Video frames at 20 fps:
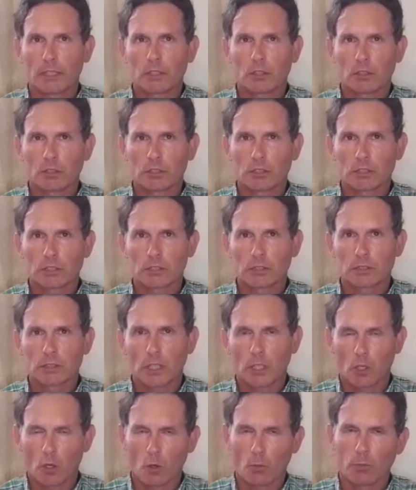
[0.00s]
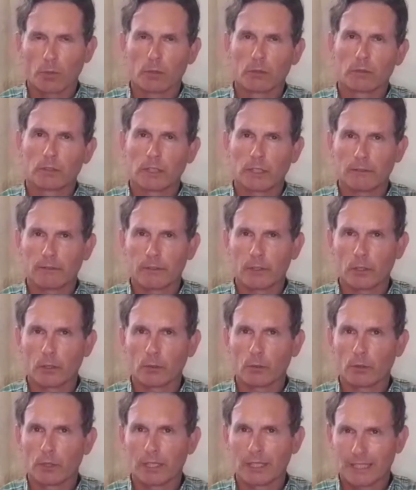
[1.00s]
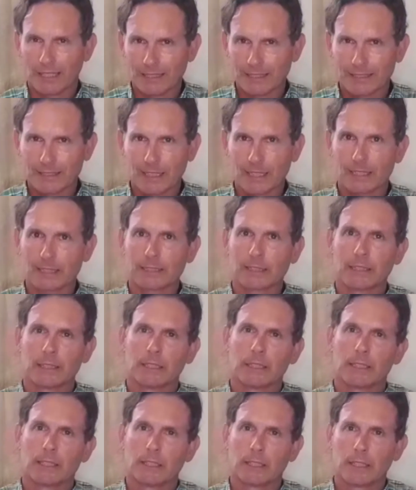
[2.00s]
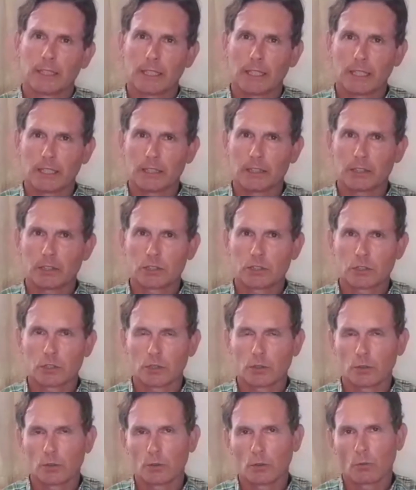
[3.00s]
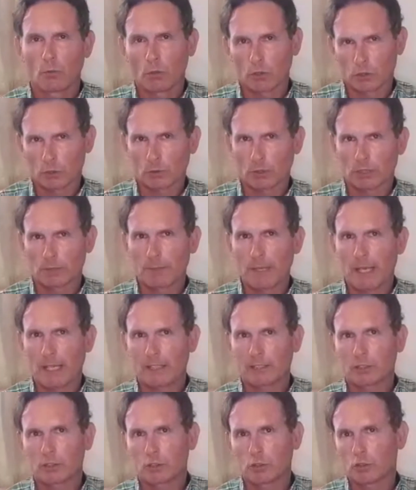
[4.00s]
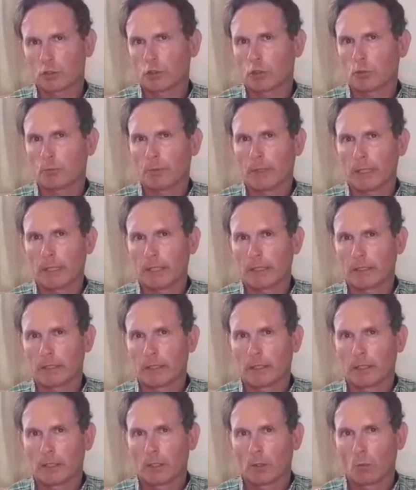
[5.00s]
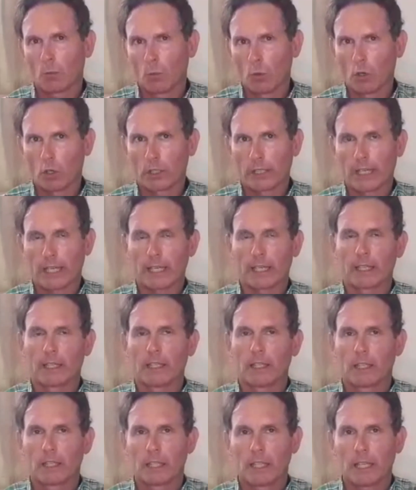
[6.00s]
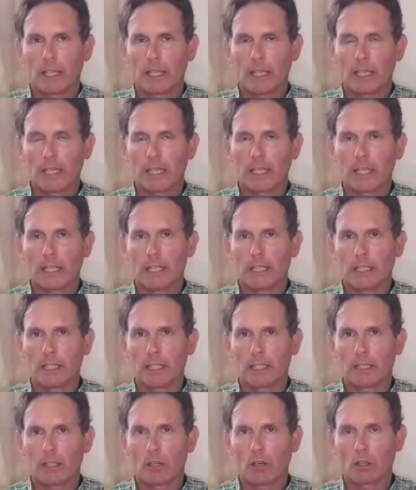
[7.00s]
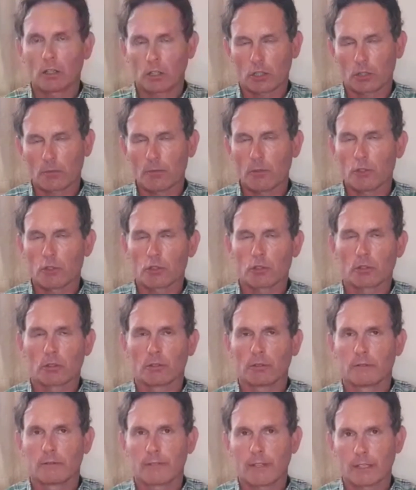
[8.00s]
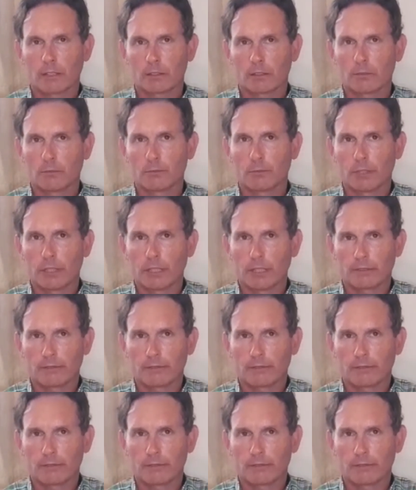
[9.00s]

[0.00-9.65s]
does, I hope, give you an insight into what to expect should you be working on a commercial falcon breeding